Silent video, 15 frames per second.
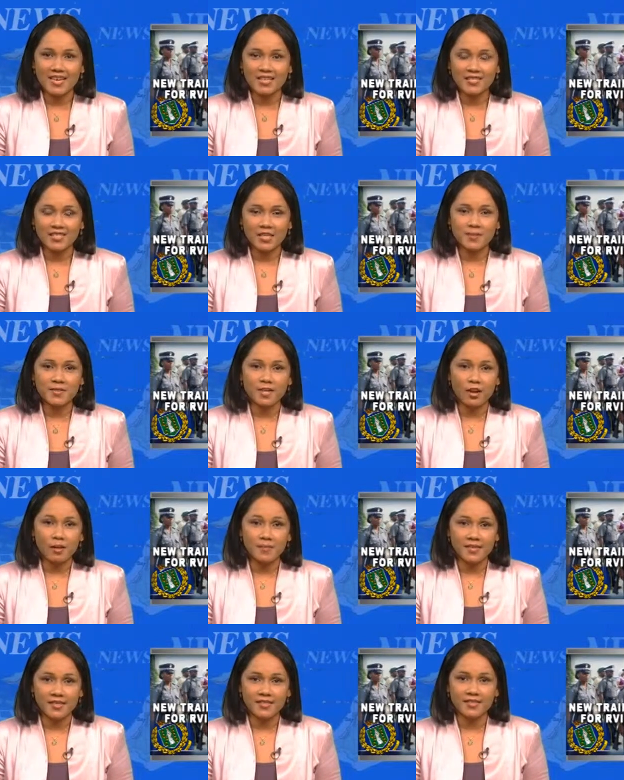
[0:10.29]
steps
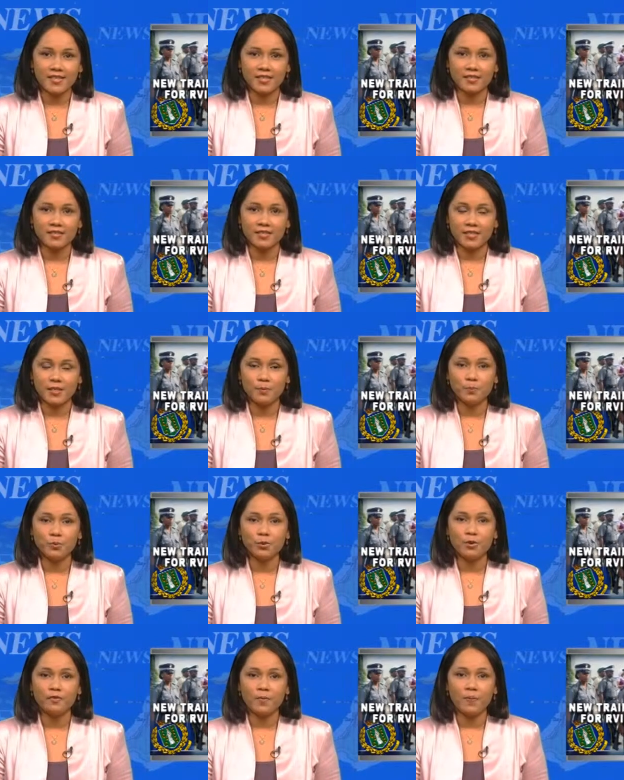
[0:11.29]
are being taken to
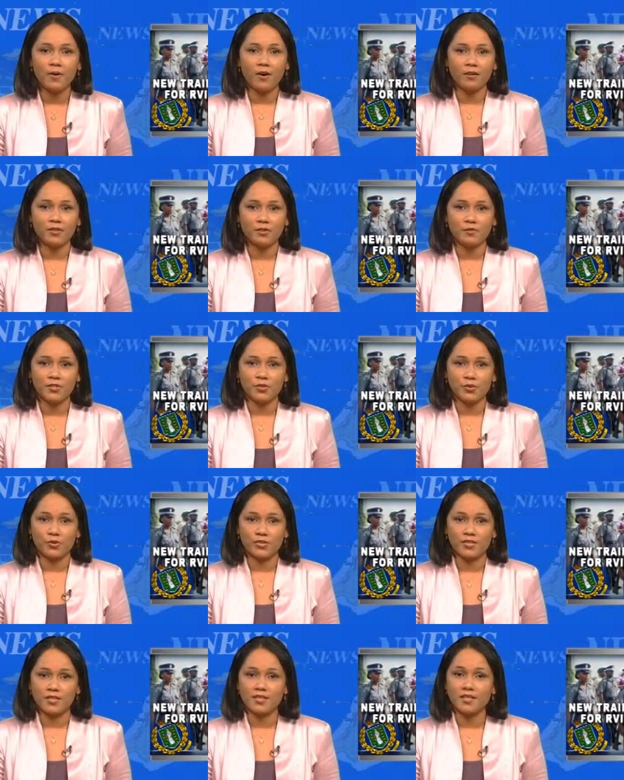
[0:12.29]
improve upon the
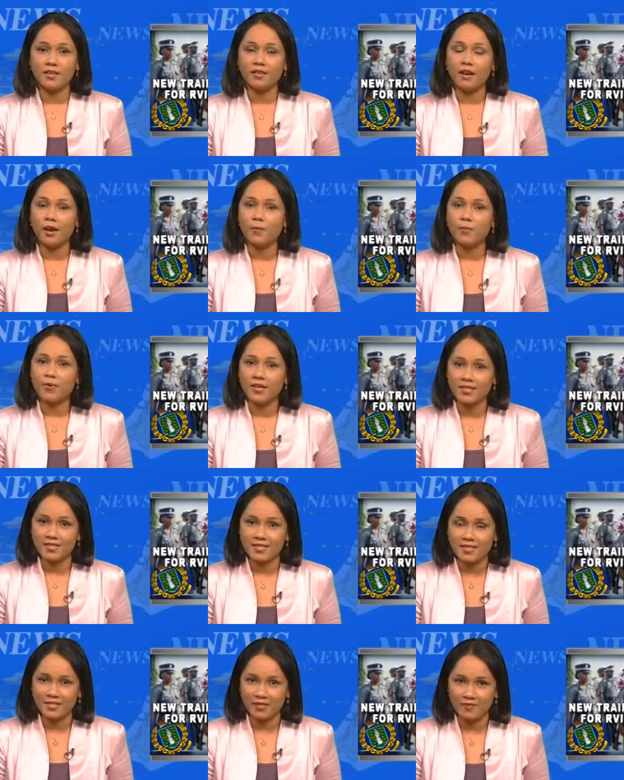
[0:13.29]
resources that are
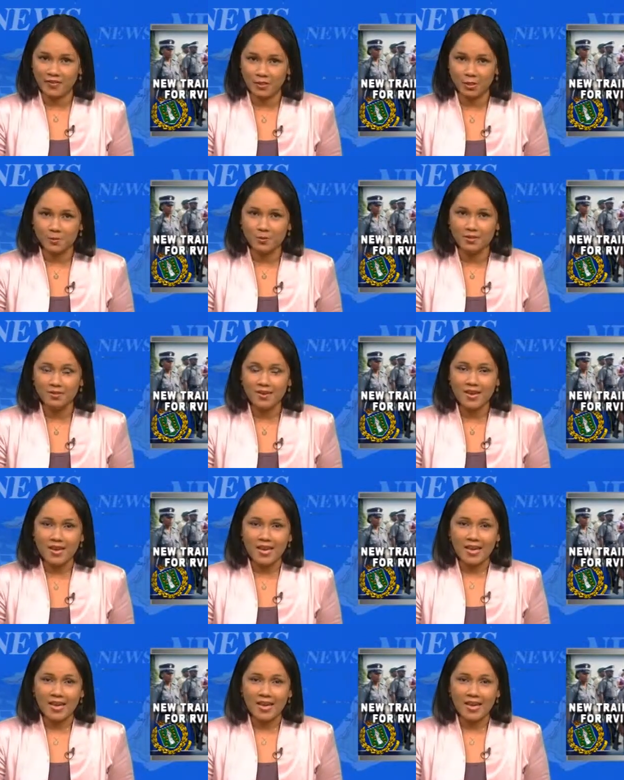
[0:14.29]
presently available,